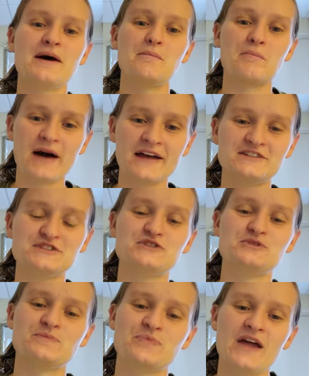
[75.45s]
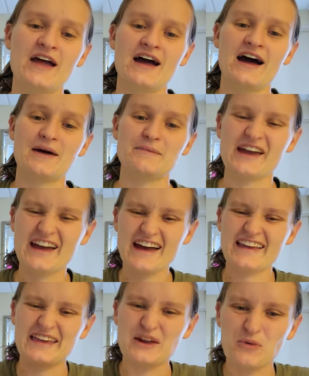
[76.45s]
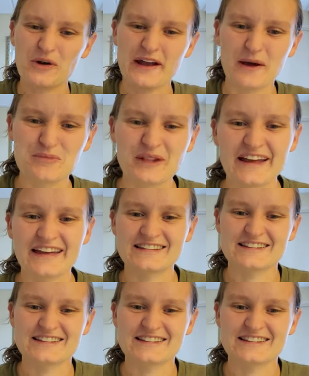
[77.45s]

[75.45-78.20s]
Mind you, um, and kind of get a workout plan,